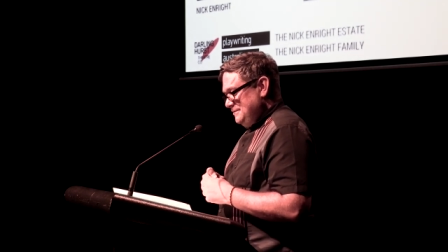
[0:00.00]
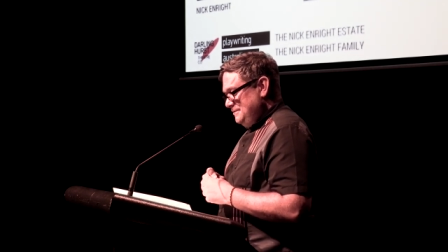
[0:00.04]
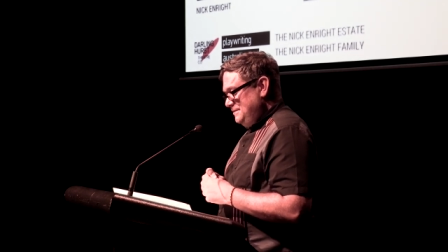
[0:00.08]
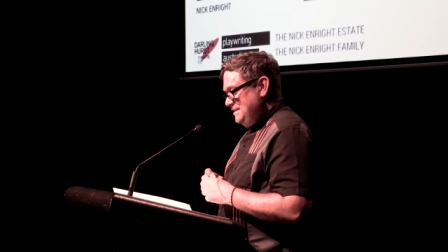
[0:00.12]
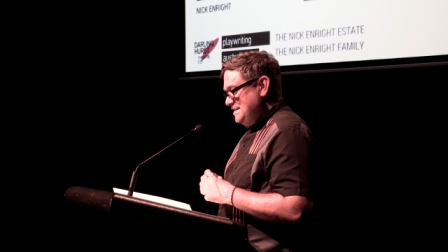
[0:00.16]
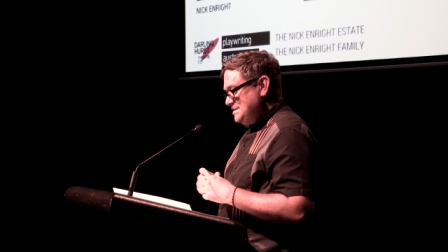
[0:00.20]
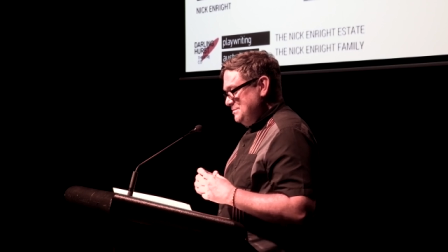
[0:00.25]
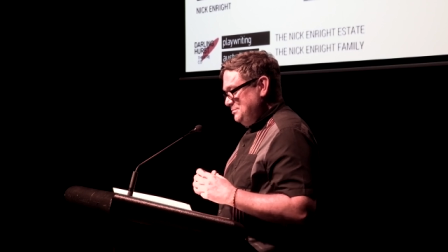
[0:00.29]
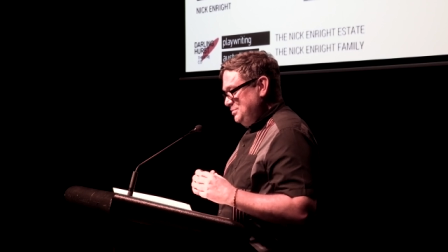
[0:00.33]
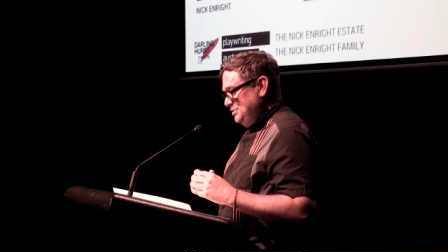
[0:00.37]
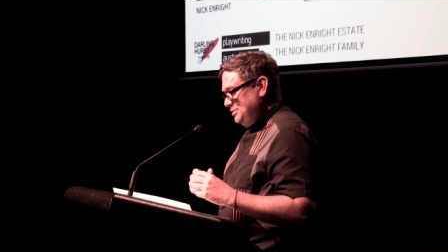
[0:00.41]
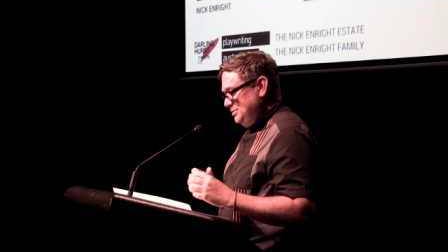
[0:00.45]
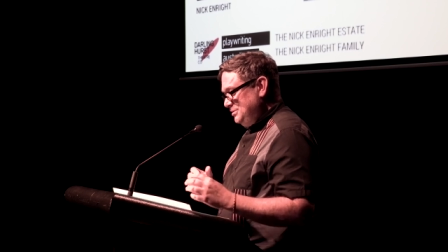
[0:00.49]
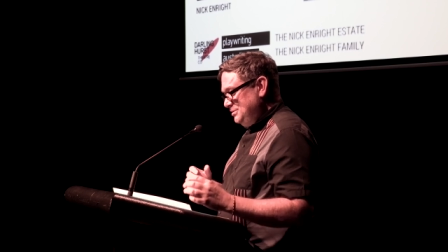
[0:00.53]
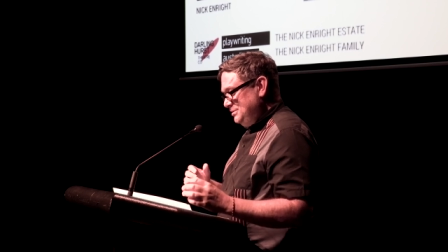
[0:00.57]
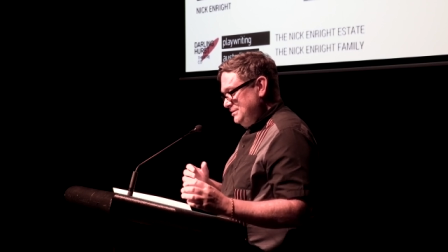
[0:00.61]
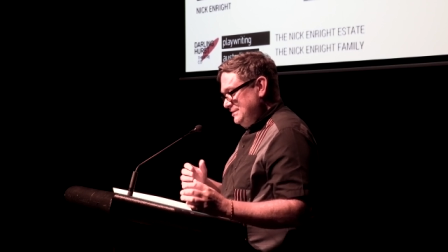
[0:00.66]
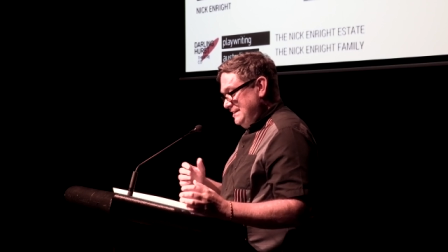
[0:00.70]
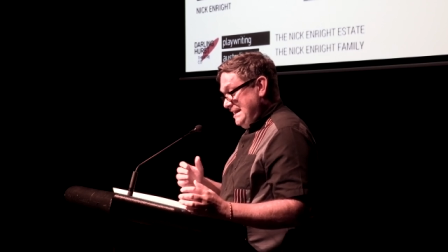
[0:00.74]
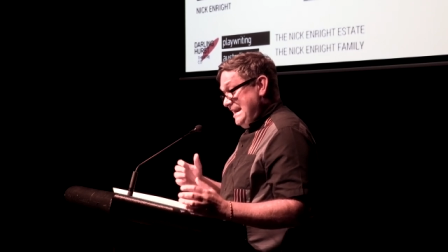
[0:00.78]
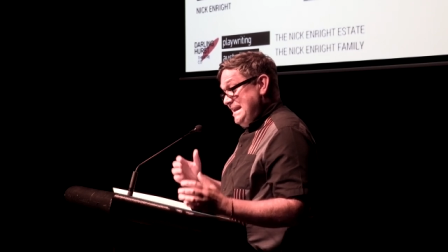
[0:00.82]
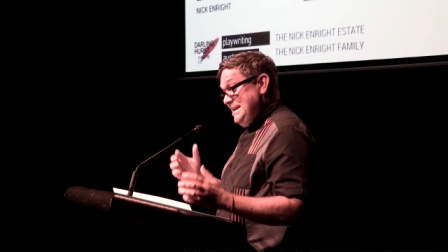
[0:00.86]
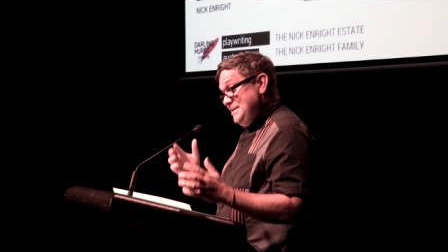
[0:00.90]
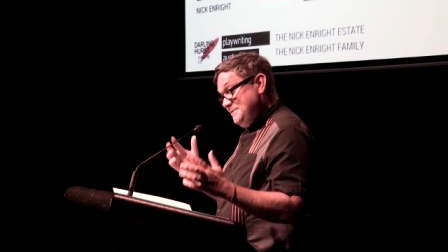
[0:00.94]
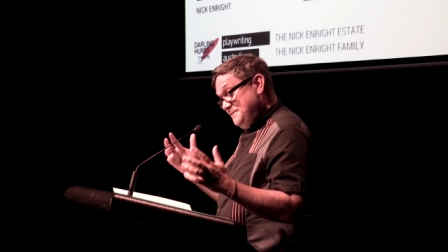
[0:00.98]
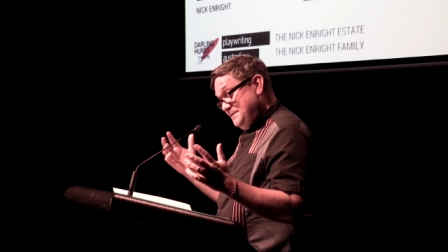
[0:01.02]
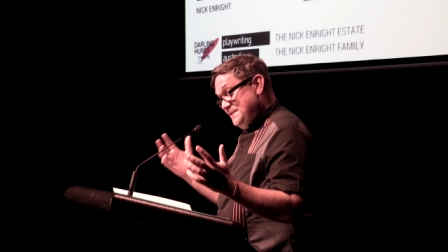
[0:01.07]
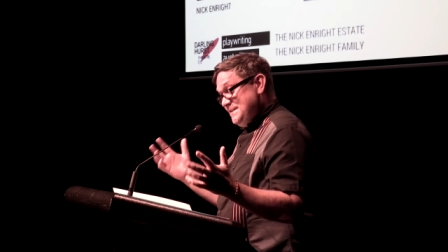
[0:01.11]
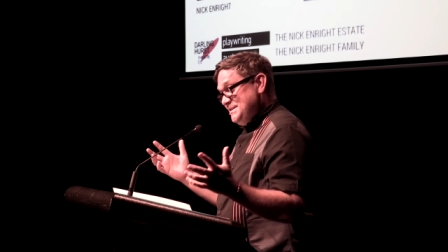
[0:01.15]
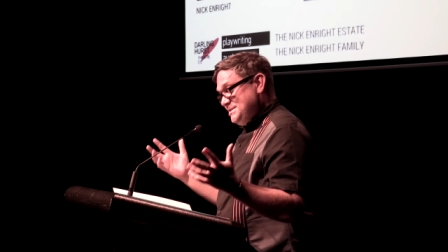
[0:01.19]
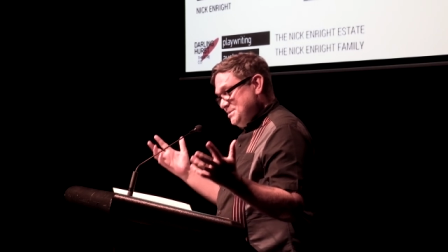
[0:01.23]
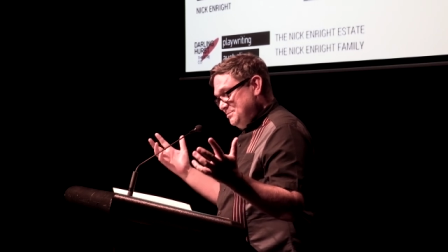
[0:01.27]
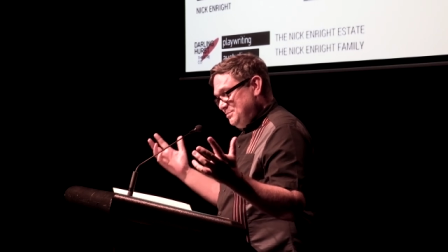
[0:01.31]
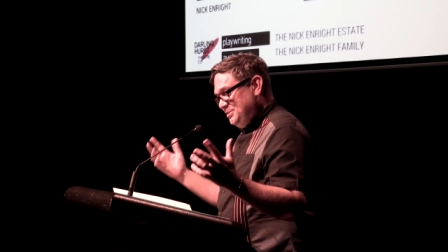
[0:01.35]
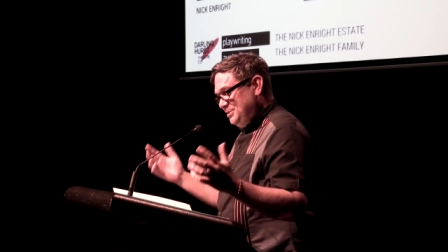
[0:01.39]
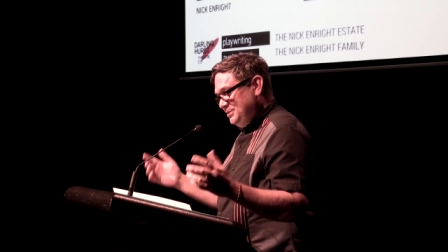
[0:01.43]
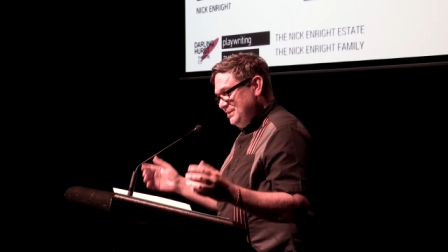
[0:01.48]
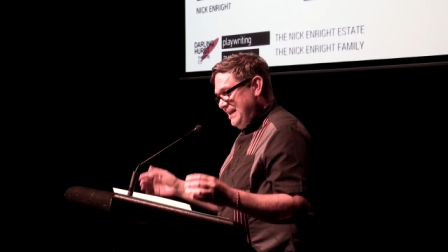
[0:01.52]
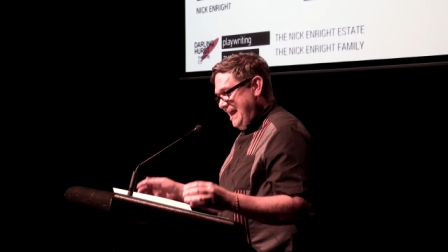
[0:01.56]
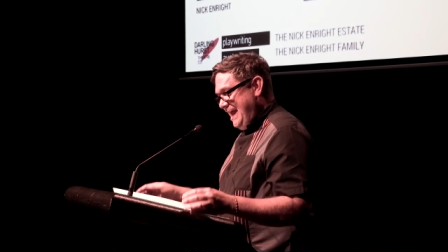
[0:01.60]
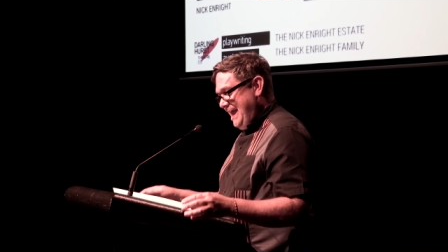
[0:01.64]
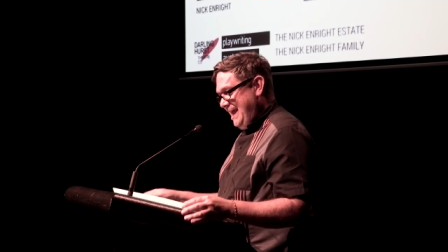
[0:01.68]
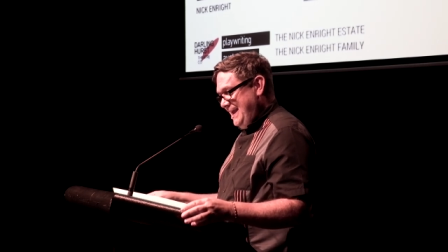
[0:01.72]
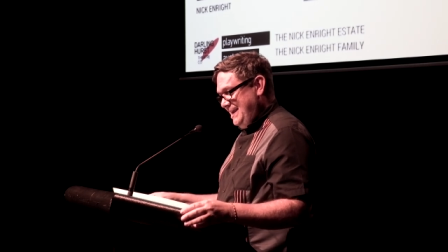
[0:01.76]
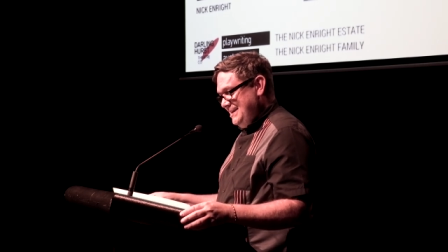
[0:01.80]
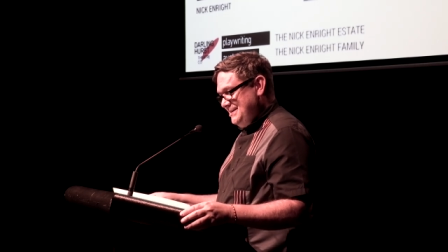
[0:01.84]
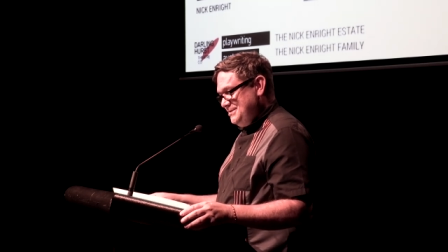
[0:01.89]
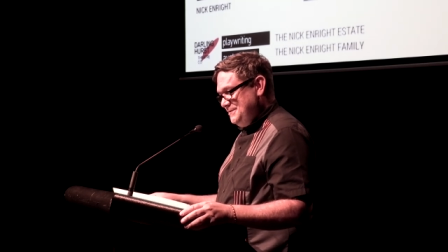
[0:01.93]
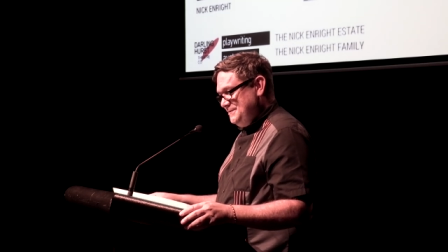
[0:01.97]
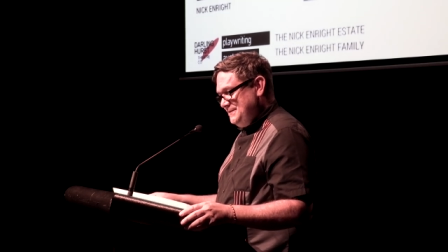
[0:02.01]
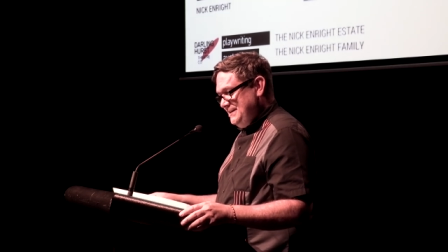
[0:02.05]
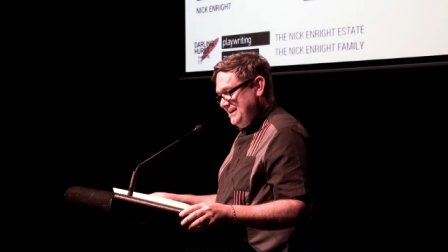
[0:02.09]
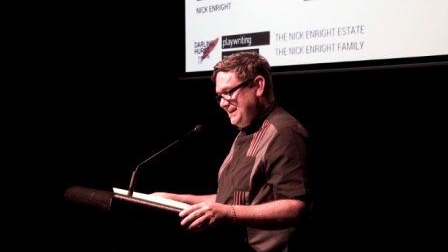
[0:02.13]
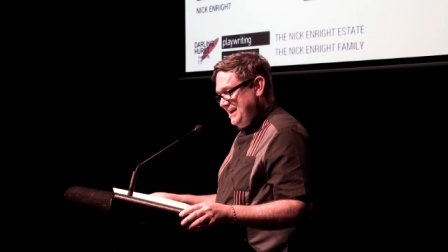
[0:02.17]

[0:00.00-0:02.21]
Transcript: visible, invisible hand of